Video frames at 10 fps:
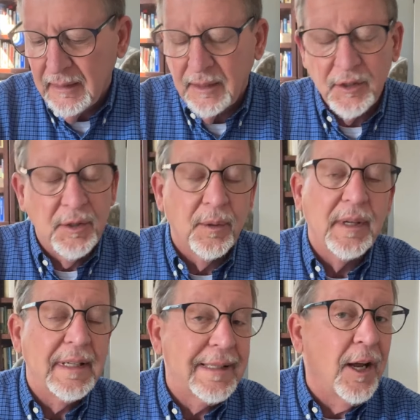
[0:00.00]
The
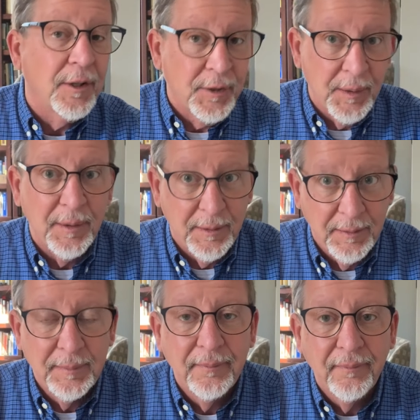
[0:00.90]
story is not true.
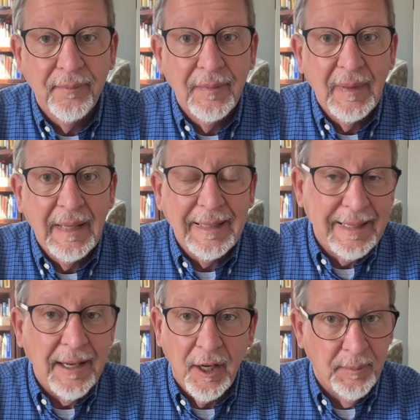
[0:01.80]
It
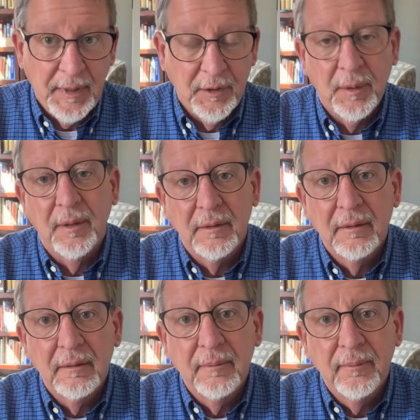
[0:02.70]
cannot be true.
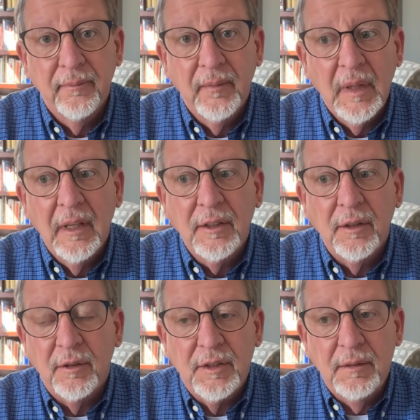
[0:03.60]

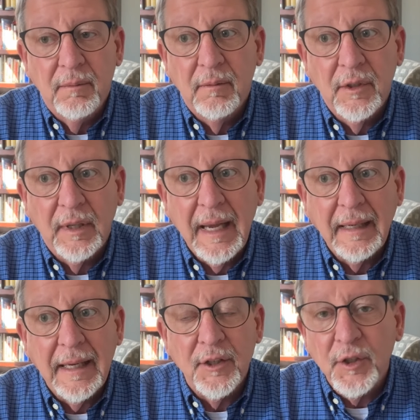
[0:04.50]
You, you can't
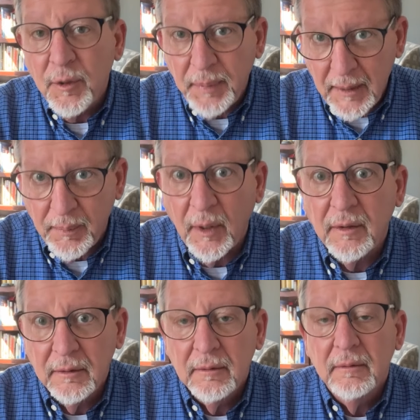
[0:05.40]
get two
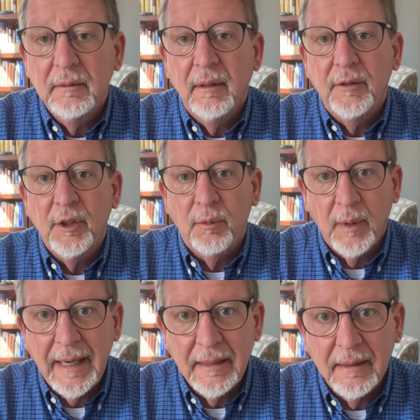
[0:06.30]
people to
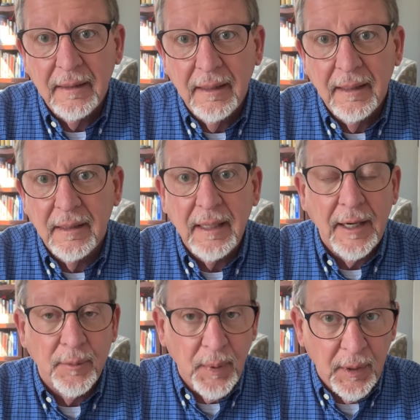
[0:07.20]
write an
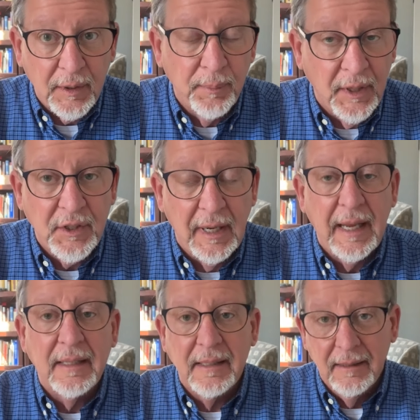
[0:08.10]
entire book, much
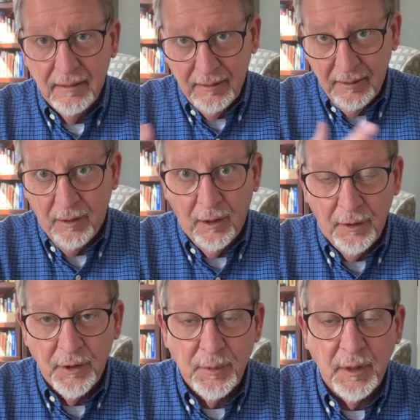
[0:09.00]
less all
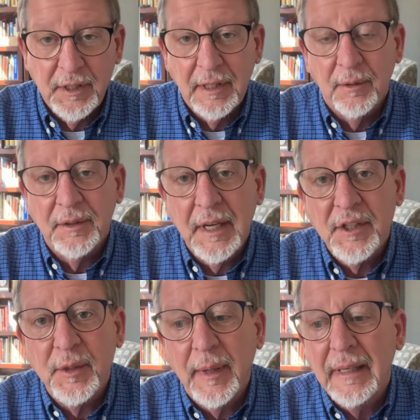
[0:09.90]
those books of the Old
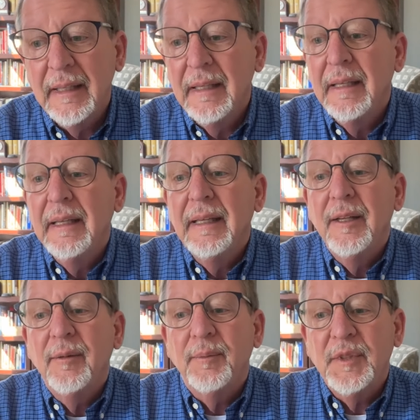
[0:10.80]
Testament,
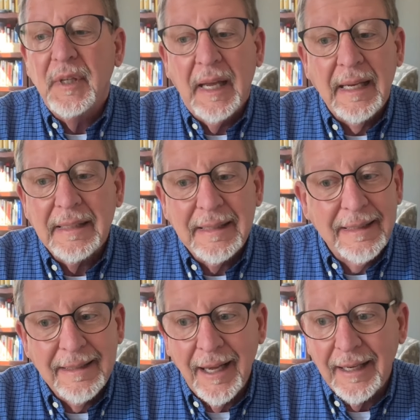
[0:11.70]

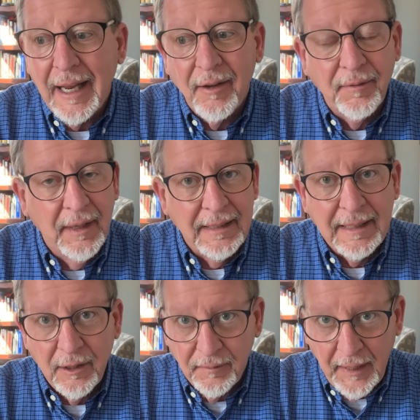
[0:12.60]
and not have a
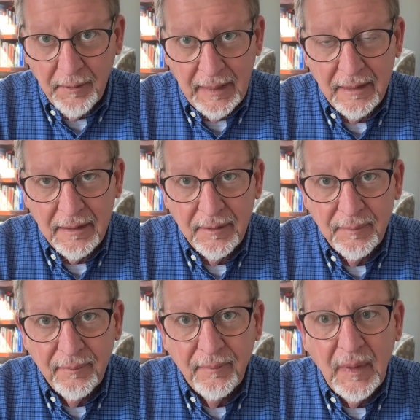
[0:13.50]
single variant.
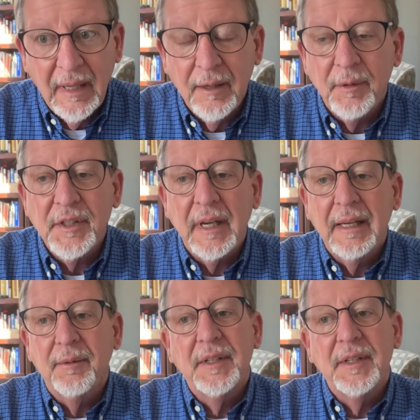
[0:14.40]
It was, it